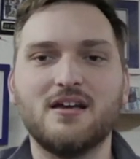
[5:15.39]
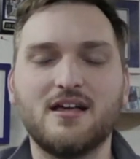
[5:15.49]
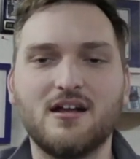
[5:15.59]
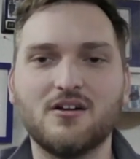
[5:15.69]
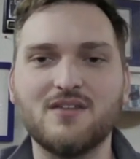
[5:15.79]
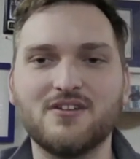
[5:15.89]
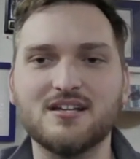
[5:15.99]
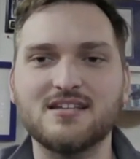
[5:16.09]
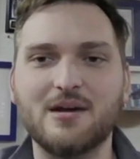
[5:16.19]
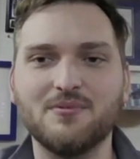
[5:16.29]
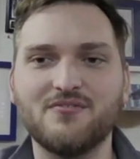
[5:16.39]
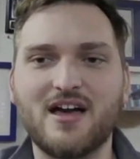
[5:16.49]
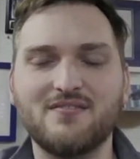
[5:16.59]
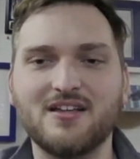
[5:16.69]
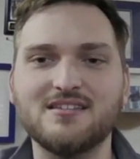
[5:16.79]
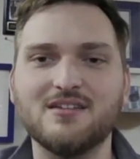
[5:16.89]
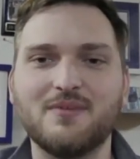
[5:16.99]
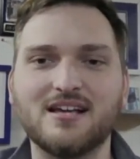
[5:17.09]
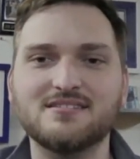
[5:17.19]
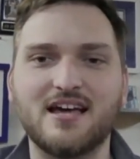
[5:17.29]
And I'll give an example of that if that didn't
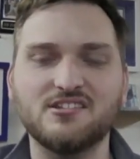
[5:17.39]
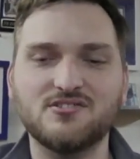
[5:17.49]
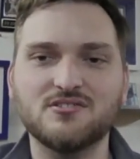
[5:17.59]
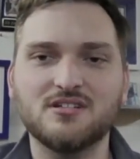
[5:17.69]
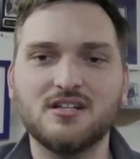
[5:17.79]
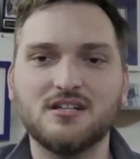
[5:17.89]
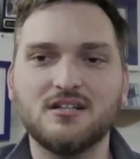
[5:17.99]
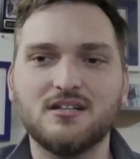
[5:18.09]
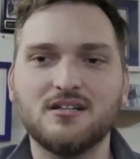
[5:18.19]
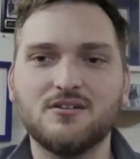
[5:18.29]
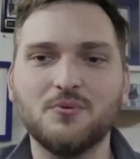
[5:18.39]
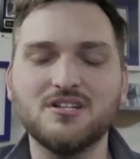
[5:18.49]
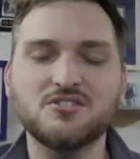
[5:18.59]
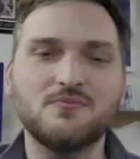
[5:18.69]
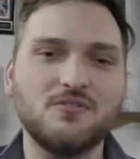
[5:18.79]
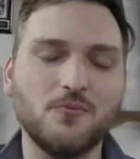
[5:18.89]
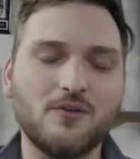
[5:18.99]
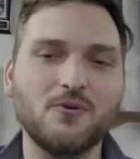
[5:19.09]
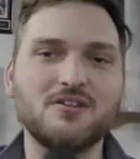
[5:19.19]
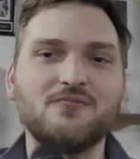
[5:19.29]
make sense. When
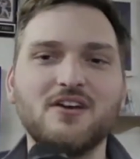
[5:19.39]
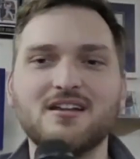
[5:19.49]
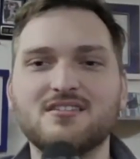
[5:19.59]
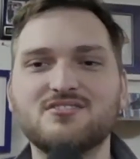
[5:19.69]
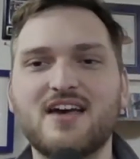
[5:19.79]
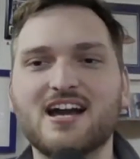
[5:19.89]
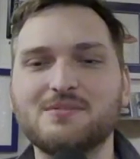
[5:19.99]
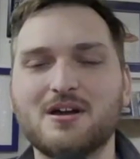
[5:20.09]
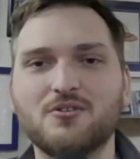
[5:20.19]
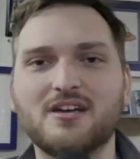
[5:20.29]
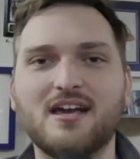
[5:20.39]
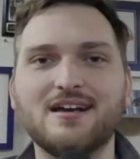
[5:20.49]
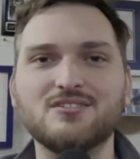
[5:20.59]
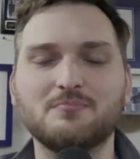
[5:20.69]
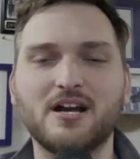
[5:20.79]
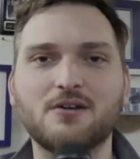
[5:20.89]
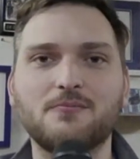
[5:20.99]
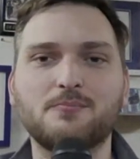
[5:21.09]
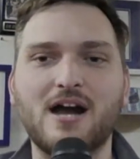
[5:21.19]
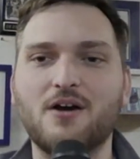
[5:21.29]
we defeated the Sacramento Kings, Mike
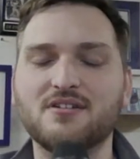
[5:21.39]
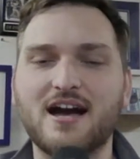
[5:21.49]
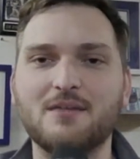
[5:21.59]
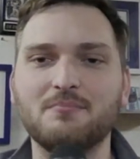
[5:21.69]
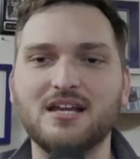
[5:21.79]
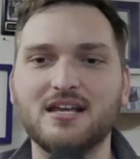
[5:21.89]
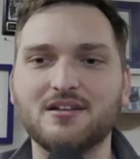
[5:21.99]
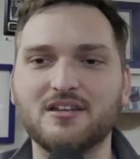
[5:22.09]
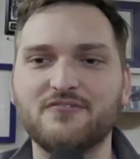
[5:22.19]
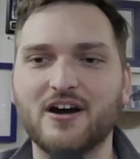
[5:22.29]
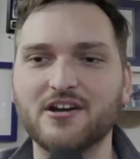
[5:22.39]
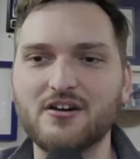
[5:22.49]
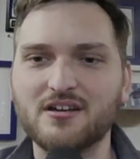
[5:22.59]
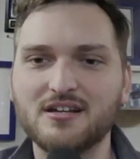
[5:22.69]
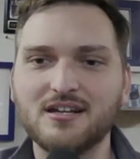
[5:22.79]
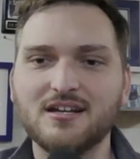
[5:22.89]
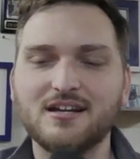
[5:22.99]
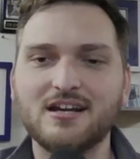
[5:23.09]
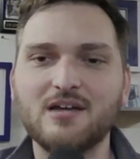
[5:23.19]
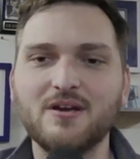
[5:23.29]
Brown got immediately fired.
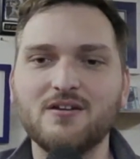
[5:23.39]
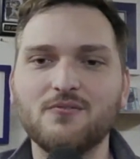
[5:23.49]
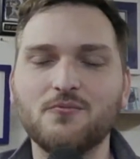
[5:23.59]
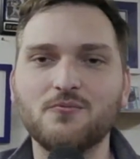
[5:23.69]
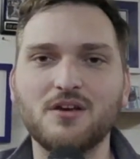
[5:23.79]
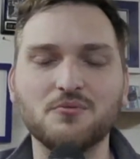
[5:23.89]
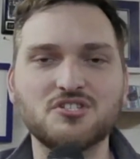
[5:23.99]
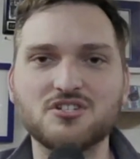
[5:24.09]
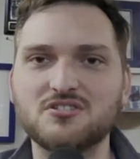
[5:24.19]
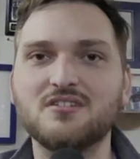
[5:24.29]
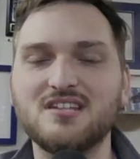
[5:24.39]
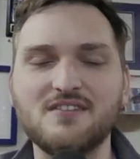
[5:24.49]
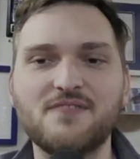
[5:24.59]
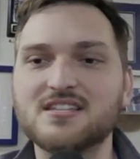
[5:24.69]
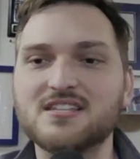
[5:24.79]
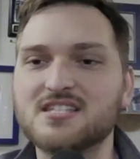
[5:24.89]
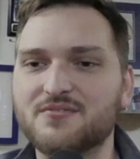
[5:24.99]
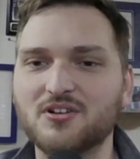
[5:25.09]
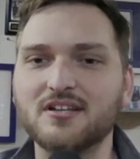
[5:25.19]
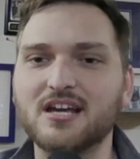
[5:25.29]
And I mean, it was just a defensive
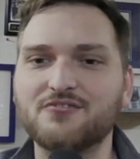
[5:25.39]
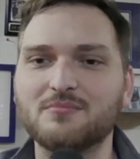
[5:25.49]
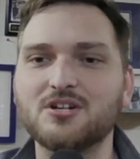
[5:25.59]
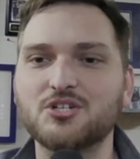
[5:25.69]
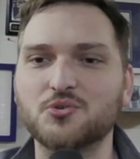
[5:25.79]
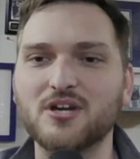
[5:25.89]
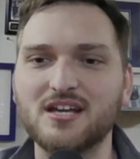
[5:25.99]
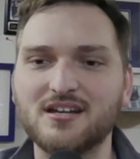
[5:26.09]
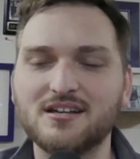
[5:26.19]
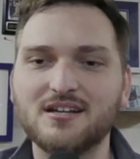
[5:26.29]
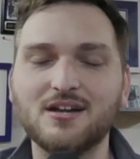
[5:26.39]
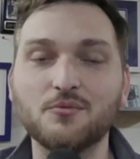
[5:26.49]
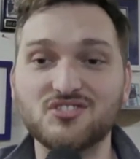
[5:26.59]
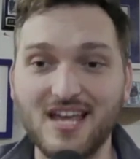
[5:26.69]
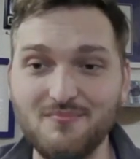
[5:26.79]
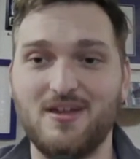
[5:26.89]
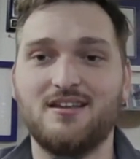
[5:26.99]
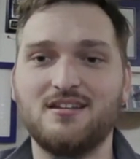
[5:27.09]
clinic from Detroit, and it was a statement.